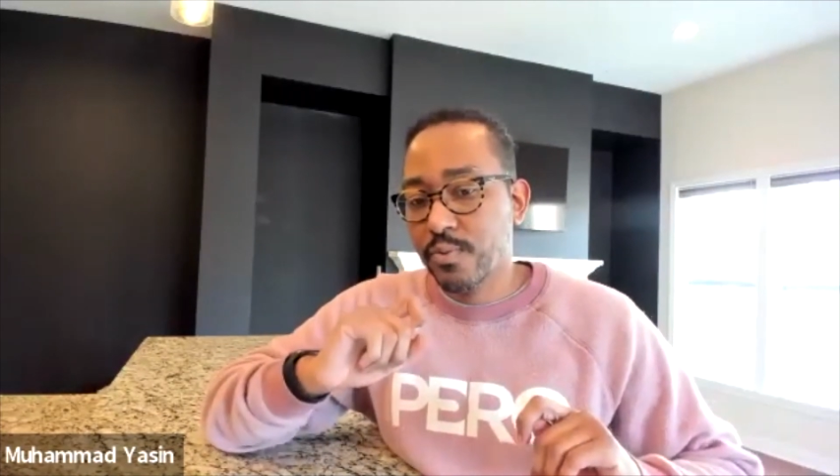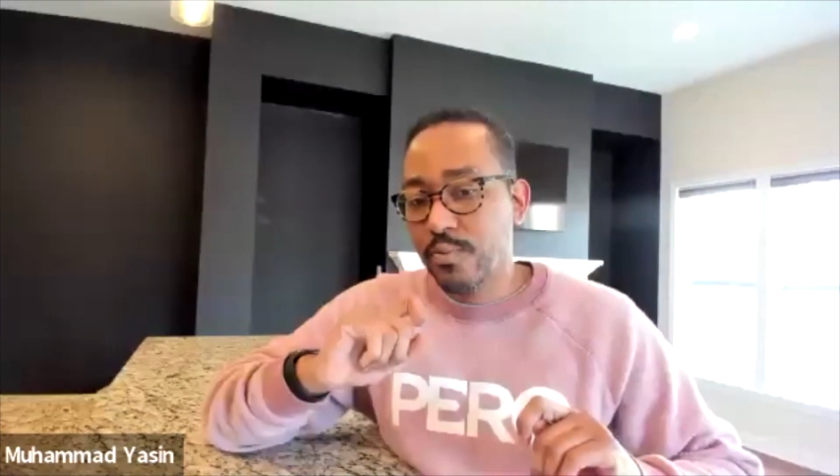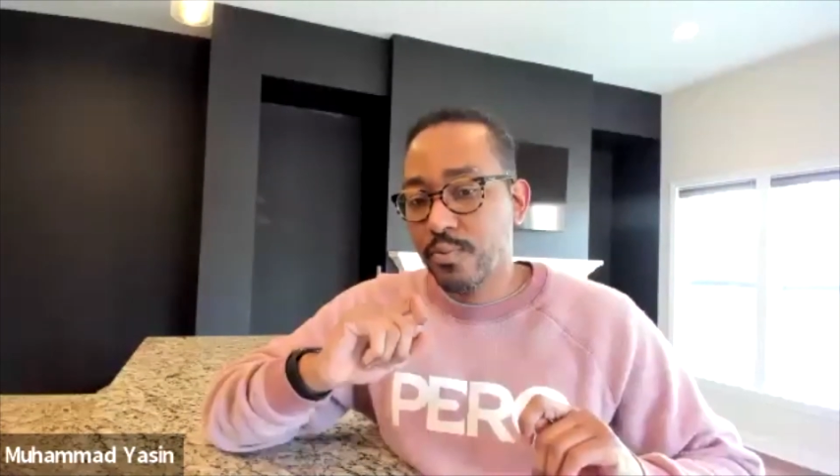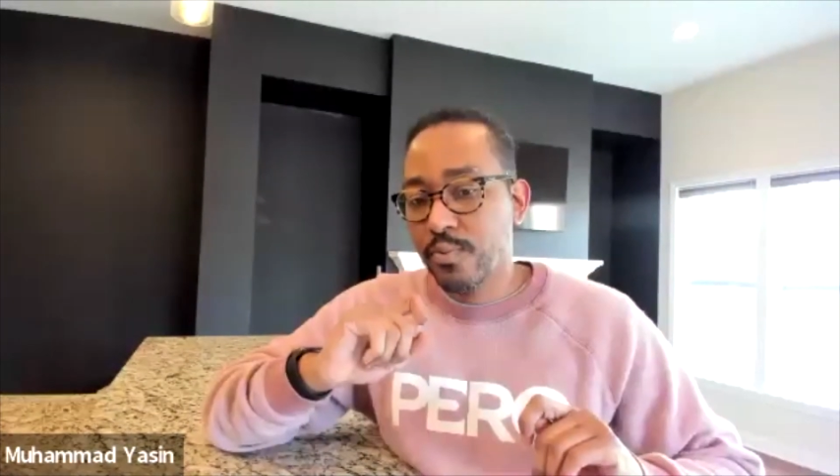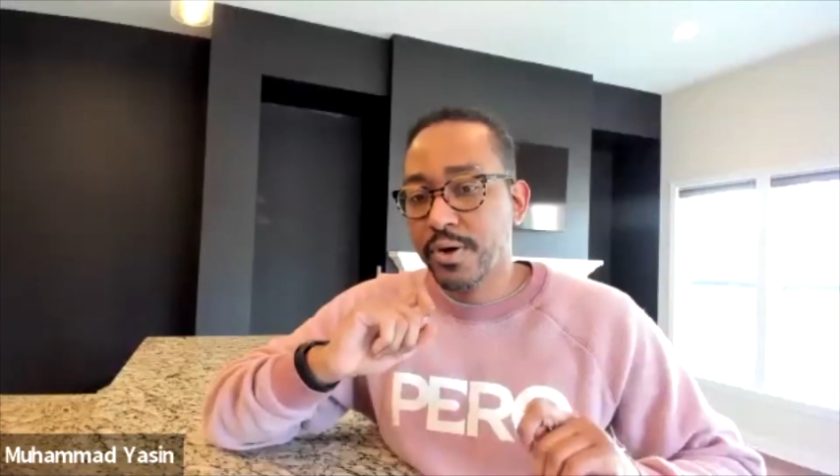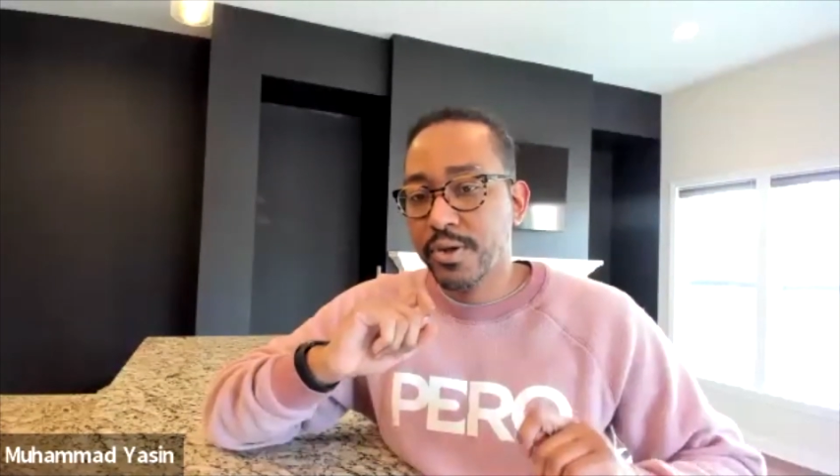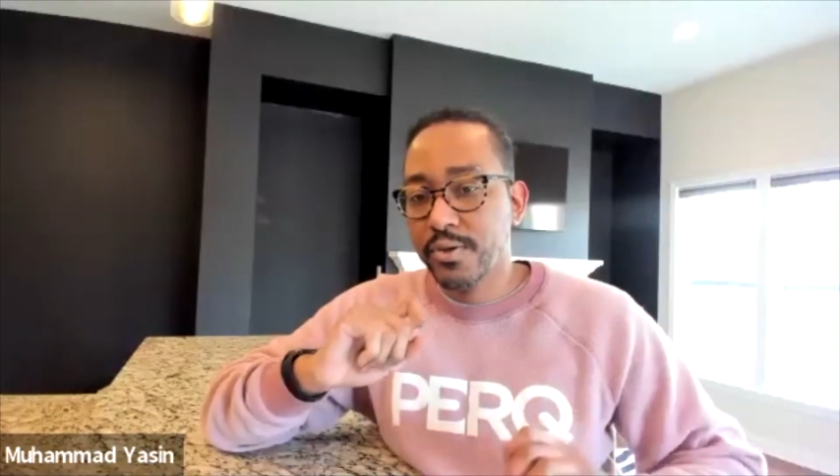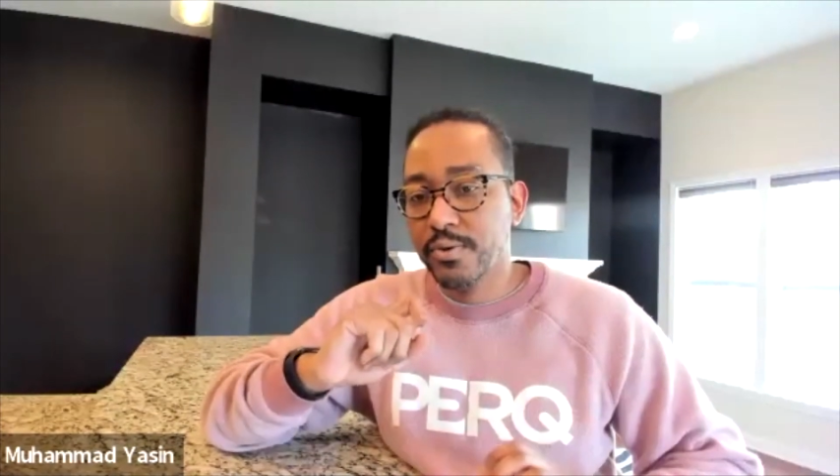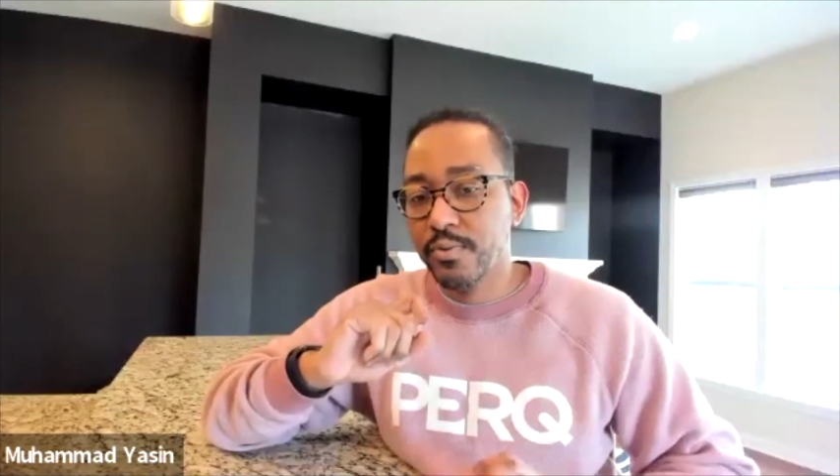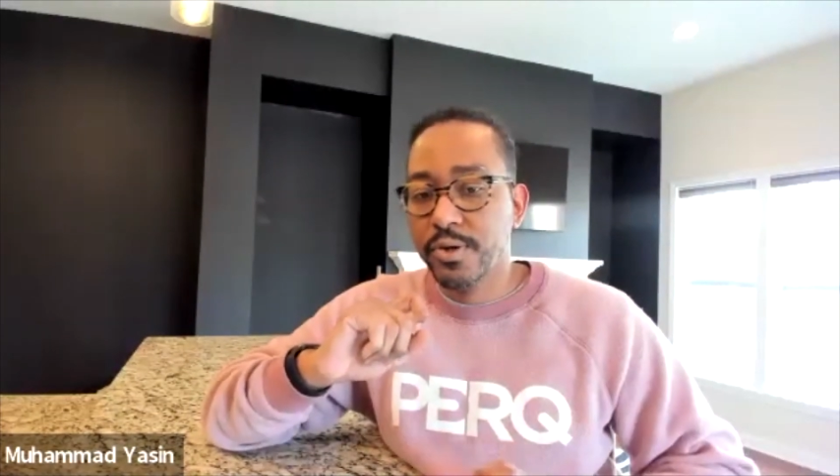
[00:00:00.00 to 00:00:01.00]
where do
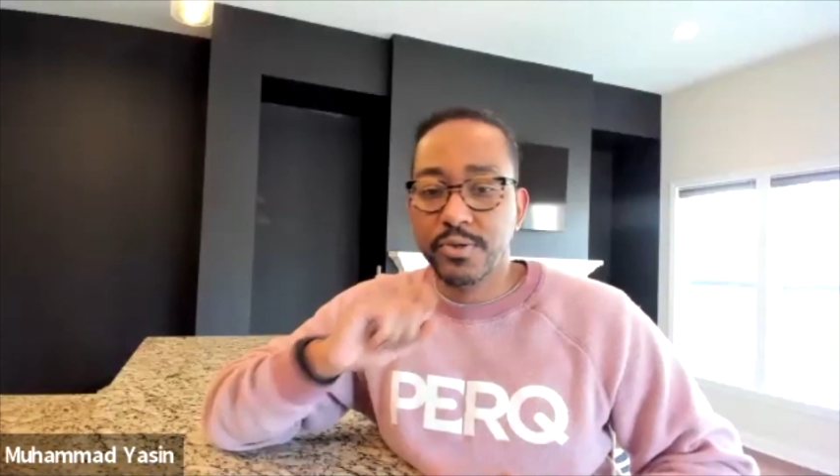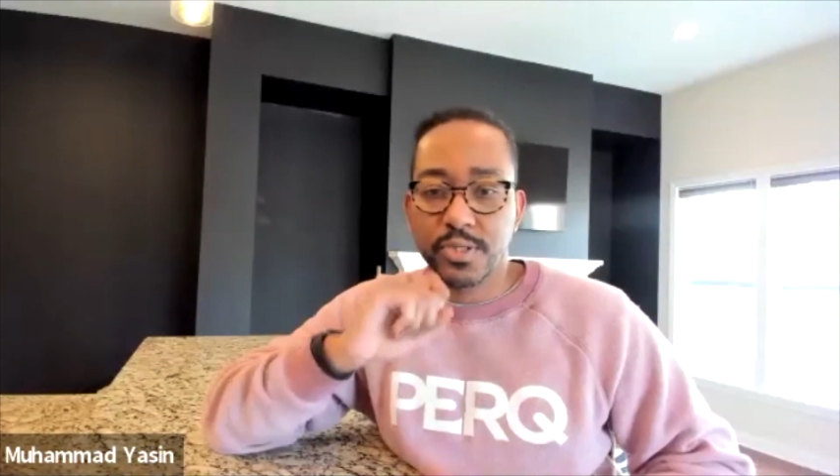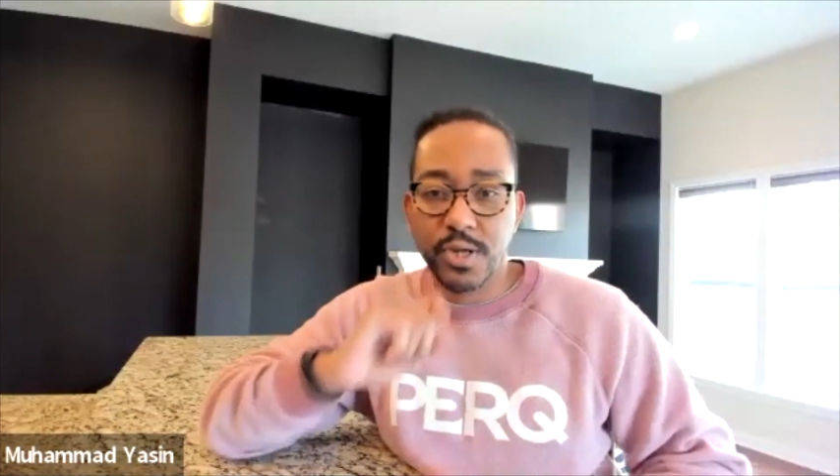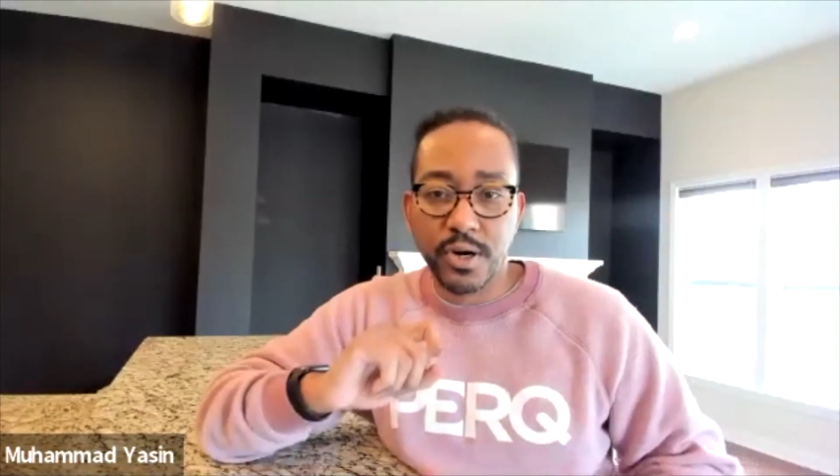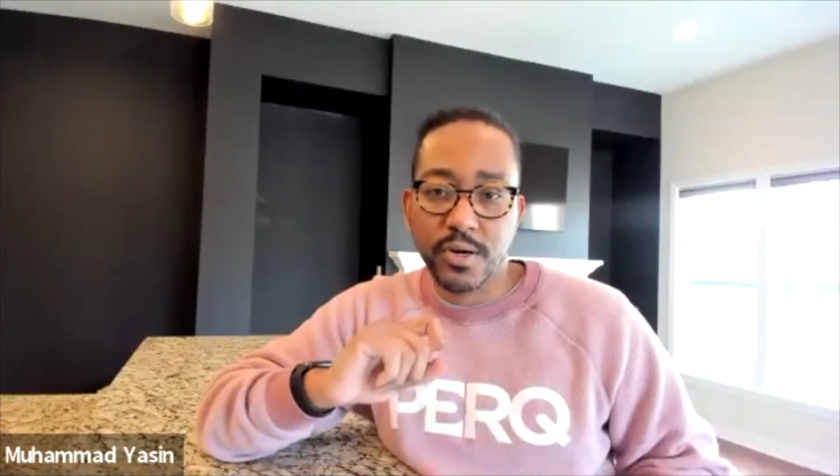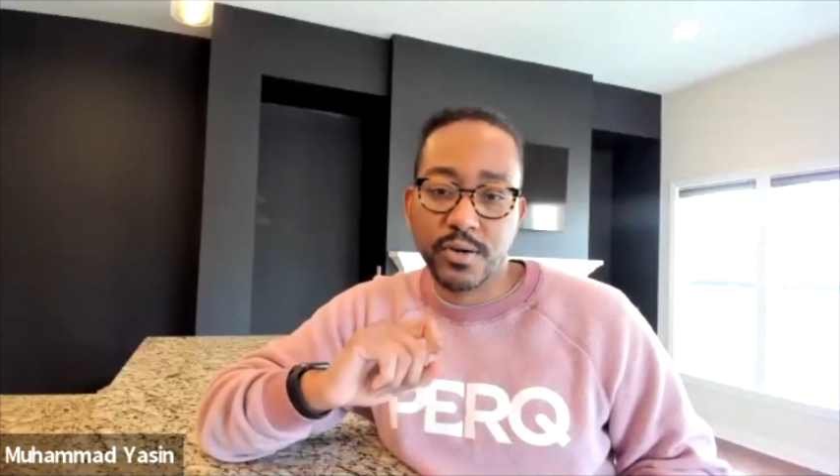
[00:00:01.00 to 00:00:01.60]
you start?